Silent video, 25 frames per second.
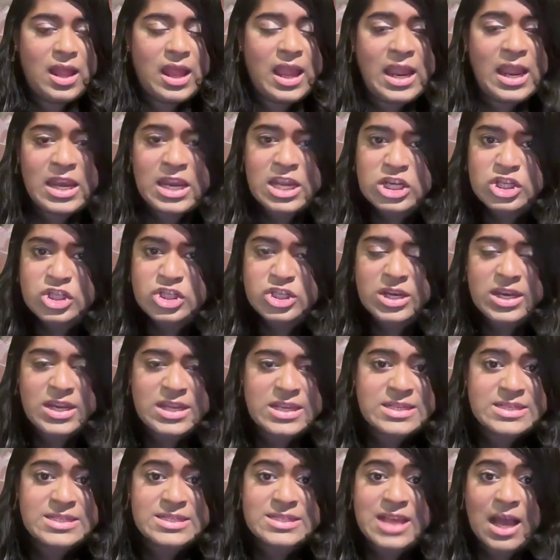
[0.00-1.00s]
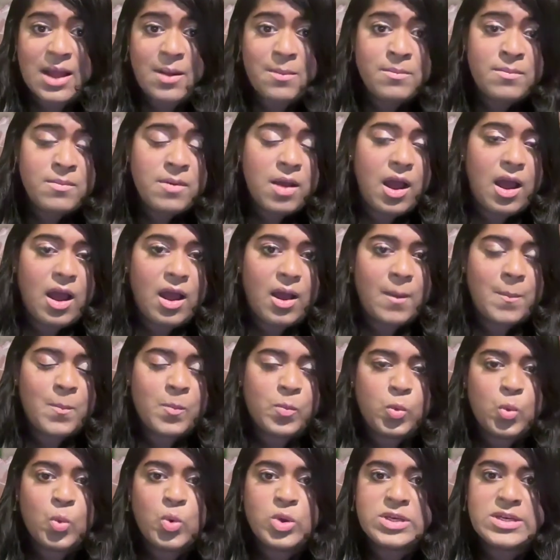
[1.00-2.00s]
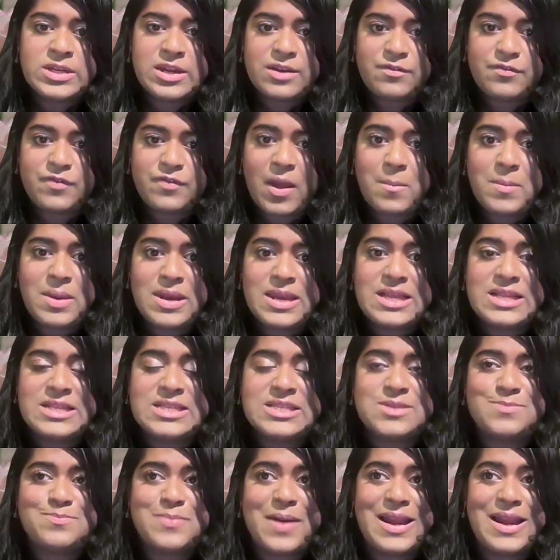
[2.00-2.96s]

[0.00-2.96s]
Initially, some wounded feminines